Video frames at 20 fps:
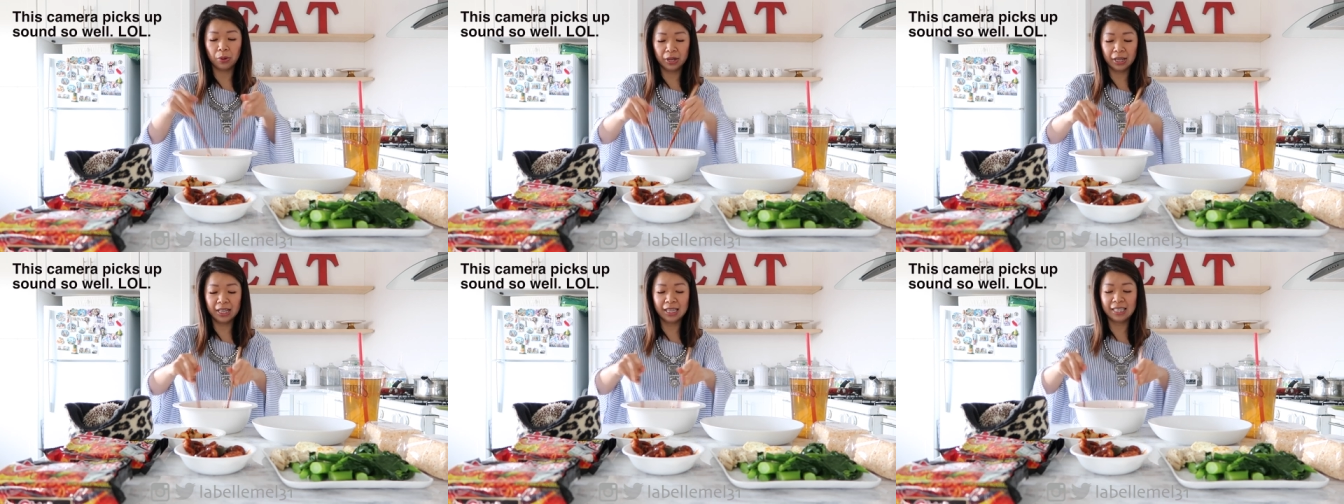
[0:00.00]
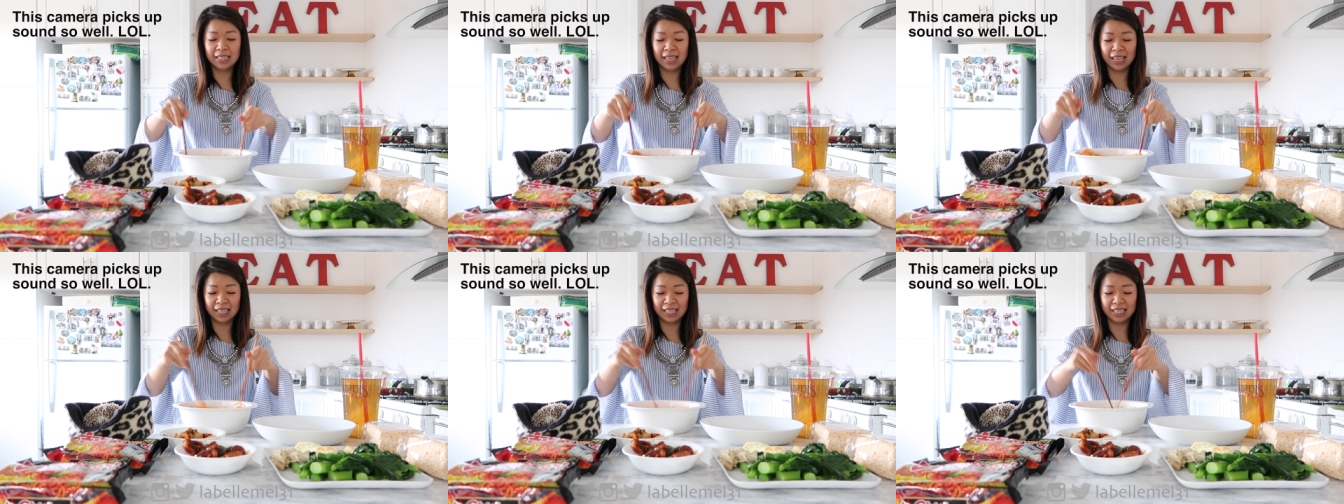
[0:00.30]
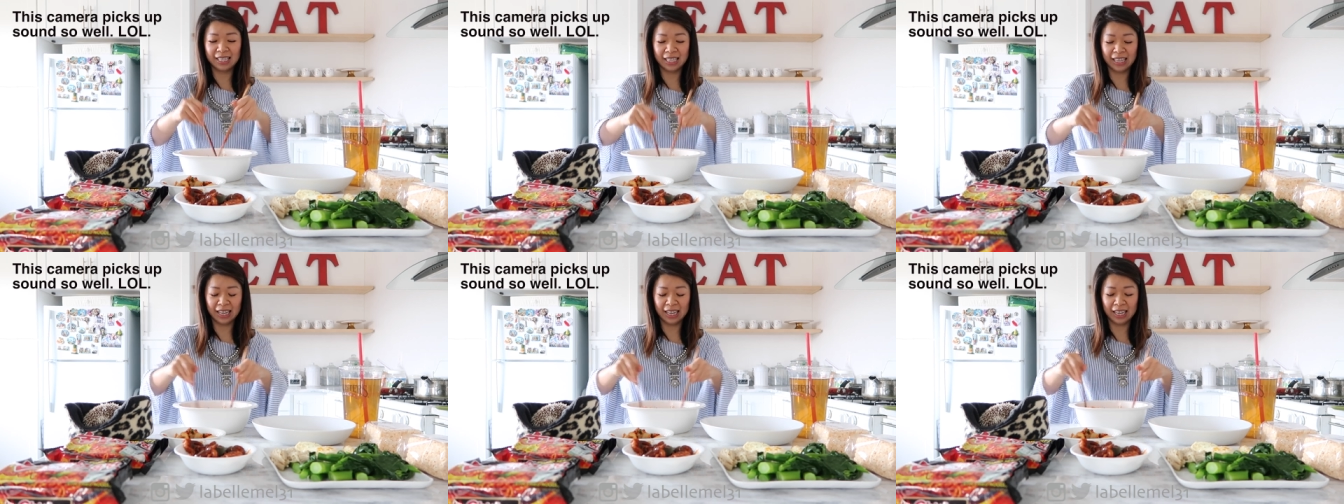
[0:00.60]

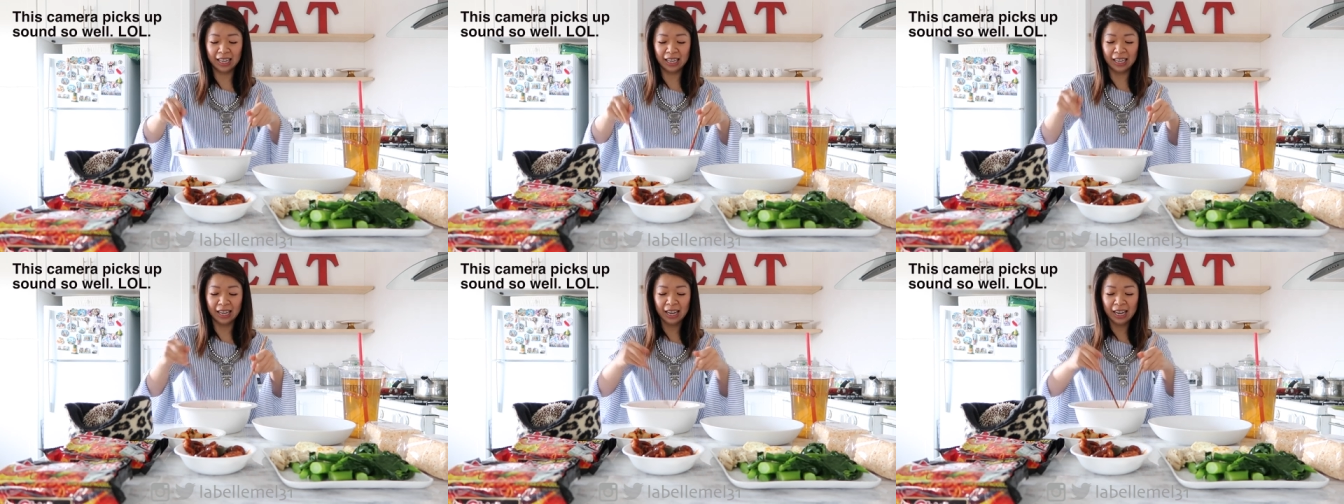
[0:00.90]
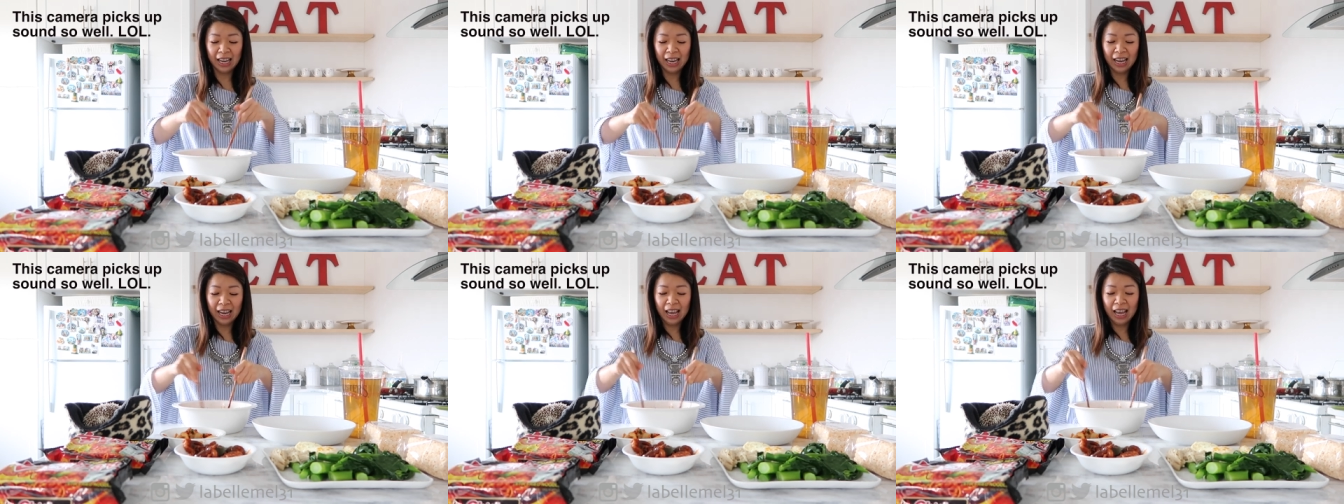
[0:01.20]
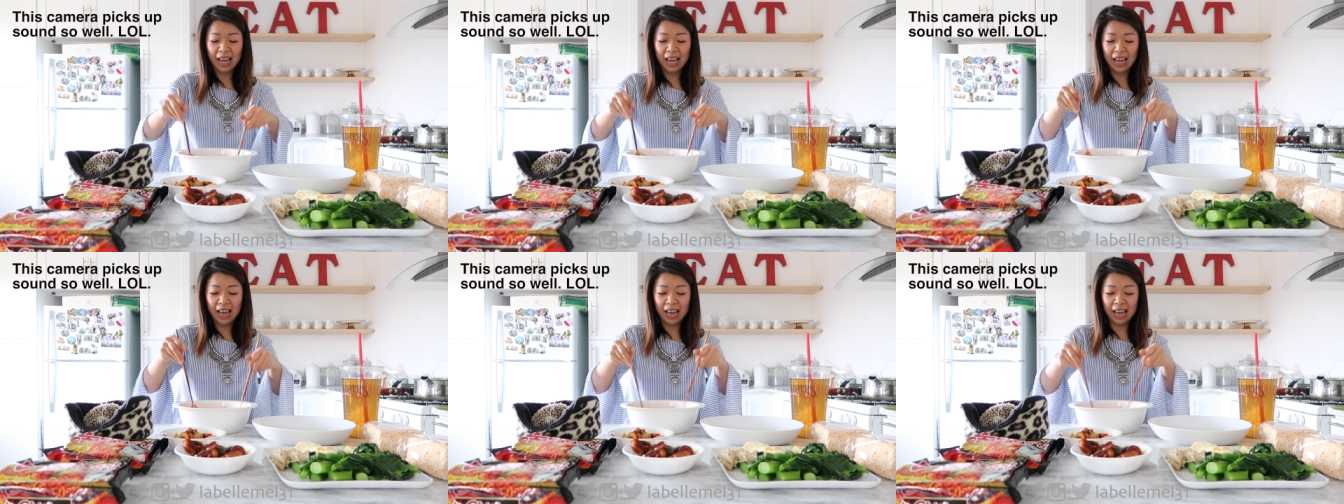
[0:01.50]
2016
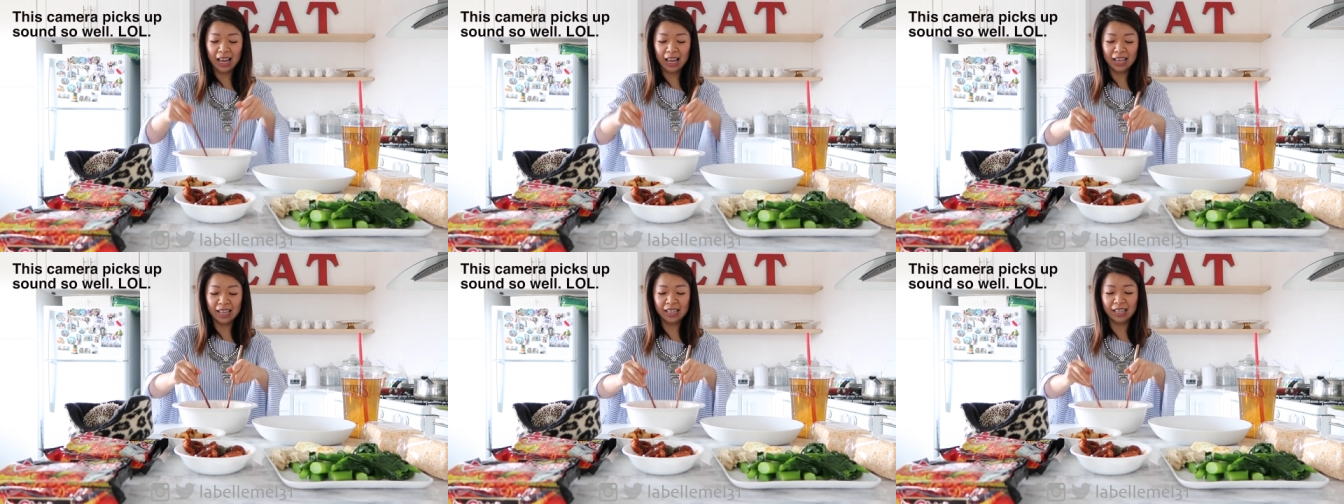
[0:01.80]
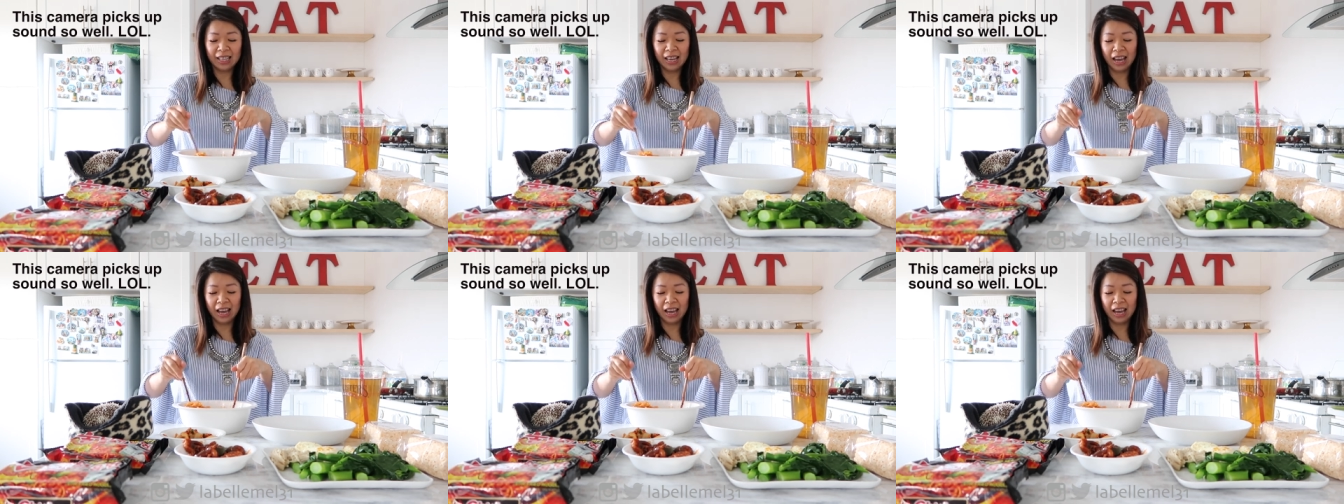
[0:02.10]
and